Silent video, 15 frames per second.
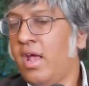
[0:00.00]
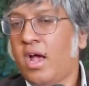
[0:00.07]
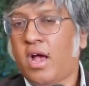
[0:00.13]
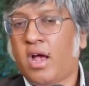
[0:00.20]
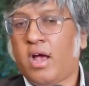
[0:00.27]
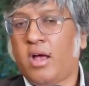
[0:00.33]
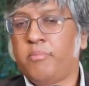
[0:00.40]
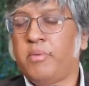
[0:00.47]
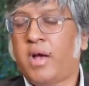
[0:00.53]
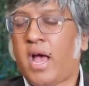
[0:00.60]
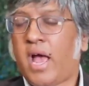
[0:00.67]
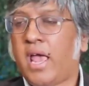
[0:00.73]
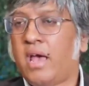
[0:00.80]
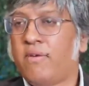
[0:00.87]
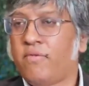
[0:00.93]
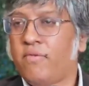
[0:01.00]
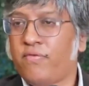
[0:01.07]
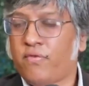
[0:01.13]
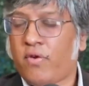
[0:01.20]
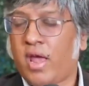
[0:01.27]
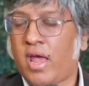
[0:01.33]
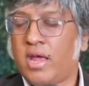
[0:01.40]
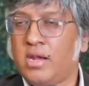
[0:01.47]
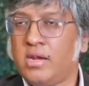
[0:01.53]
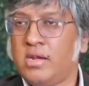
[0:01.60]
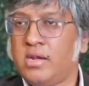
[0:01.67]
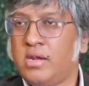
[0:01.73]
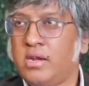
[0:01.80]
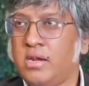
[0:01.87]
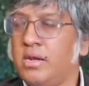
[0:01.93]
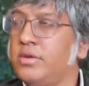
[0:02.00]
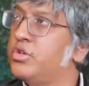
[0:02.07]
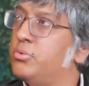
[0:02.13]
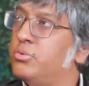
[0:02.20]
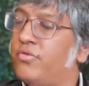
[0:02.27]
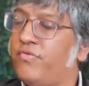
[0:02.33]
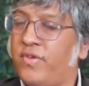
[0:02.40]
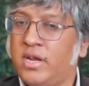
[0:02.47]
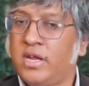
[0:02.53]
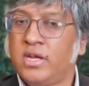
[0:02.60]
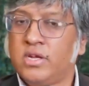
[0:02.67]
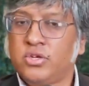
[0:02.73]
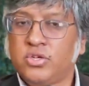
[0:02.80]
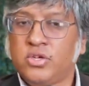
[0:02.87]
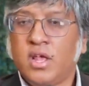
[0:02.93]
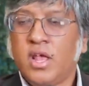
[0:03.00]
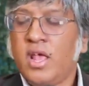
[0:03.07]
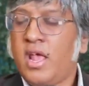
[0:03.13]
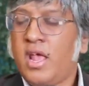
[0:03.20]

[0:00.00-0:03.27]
I have a friend, she was Finnish,